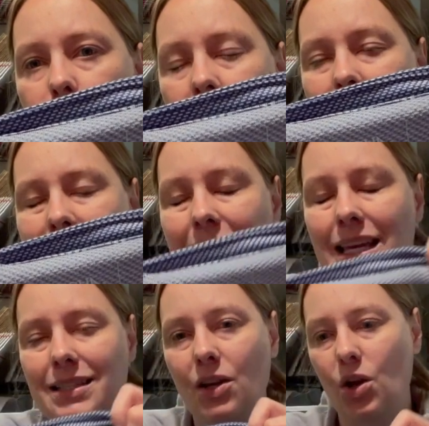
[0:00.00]
but I think
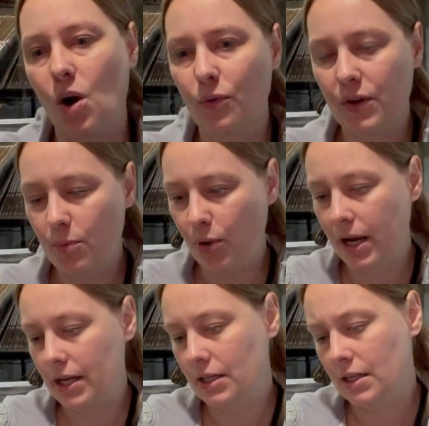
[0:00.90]
it's a golfing
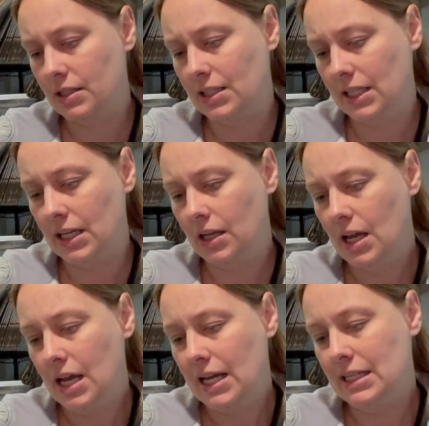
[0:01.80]
brand, Antique,
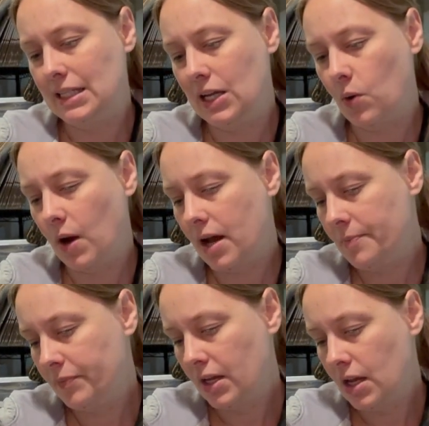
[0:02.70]
Antiqua,
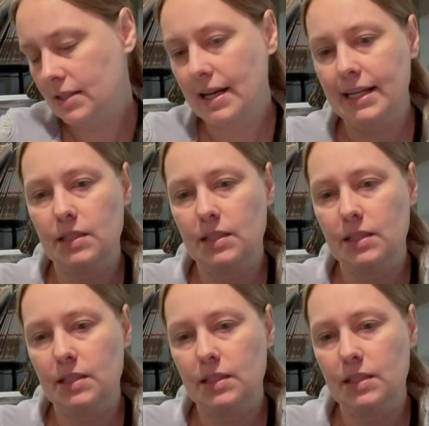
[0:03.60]
size